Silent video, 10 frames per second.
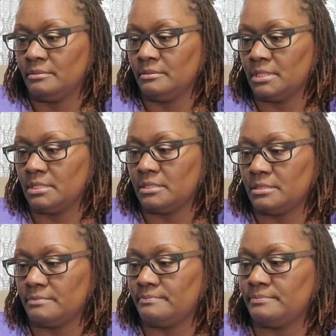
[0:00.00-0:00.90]

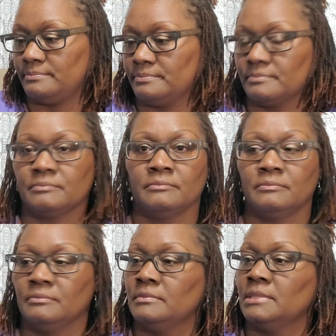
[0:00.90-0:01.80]
the
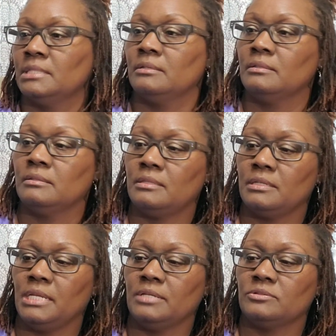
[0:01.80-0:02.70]

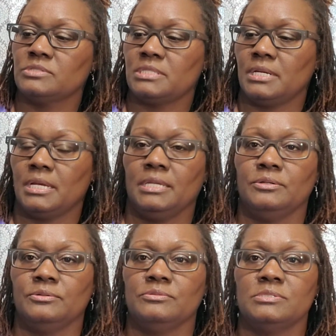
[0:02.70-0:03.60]
needles that I
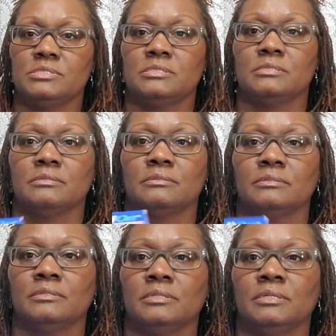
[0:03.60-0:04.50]
use
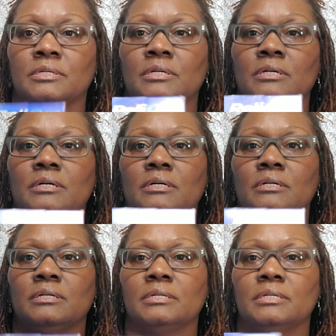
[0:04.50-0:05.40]

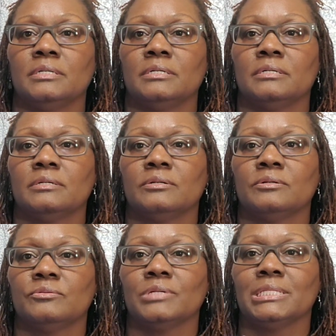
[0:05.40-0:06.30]

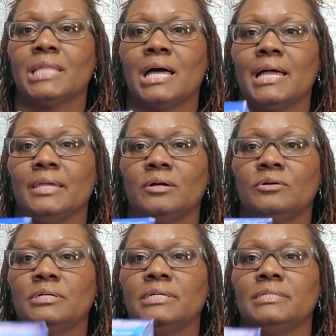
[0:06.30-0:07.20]
rely
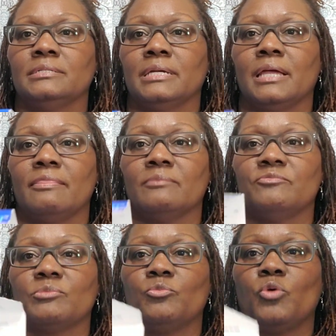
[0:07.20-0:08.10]
on. I got them
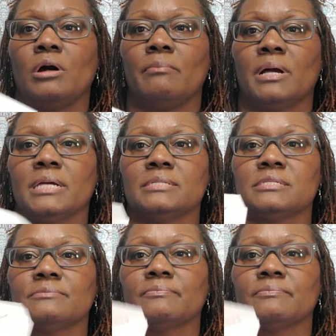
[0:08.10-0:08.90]
from Walmart.